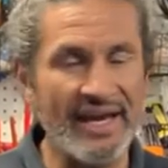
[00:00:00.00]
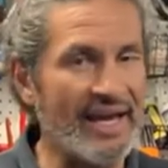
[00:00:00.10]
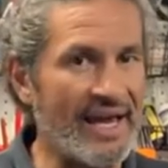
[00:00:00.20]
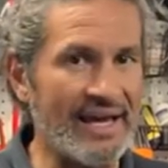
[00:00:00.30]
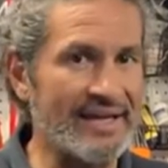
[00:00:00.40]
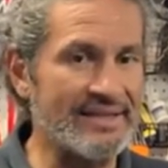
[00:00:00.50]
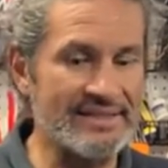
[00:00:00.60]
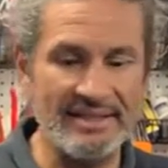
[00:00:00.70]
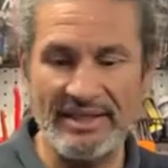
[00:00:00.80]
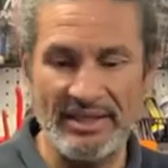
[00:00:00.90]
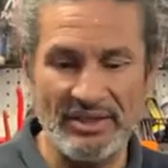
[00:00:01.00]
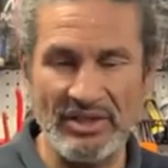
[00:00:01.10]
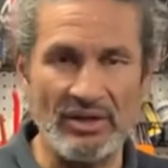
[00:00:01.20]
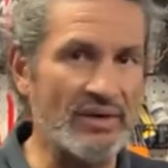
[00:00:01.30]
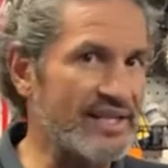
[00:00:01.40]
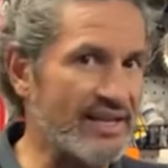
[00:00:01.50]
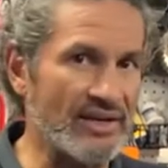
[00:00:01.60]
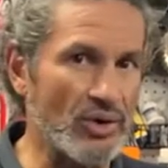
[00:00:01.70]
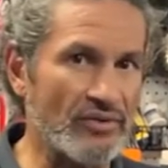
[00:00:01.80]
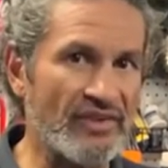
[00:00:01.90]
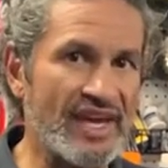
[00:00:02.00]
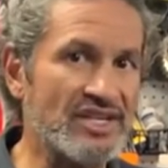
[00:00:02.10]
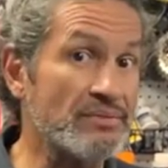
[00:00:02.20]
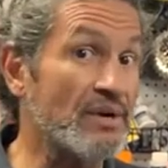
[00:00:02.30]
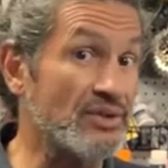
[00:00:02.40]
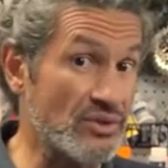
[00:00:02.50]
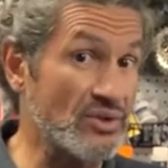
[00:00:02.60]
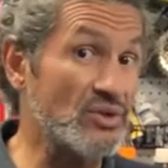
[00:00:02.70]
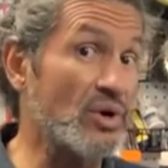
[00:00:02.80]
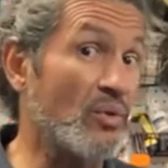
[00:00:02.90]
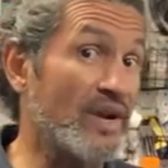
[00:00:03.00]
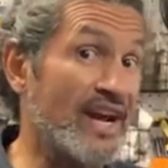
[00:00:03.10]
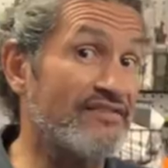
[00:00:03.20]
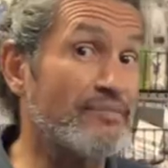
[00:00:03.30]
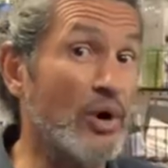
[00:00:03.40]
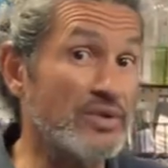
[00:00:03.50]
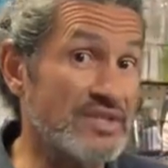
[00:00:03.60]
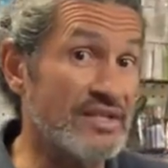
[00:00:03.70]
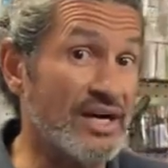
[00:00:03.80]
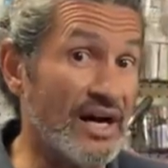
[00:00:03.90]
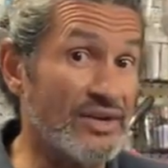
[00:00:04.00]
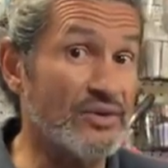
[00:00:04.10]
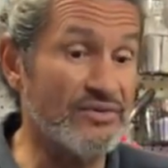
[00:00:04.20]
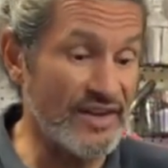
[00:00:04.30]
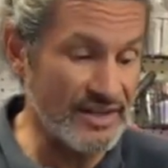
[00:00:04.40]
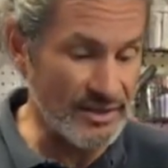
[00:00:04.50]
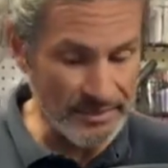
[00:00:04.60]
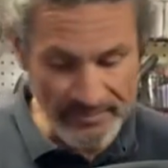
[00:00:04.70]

and you know, hit that notification bell so you know when I've posted a new video.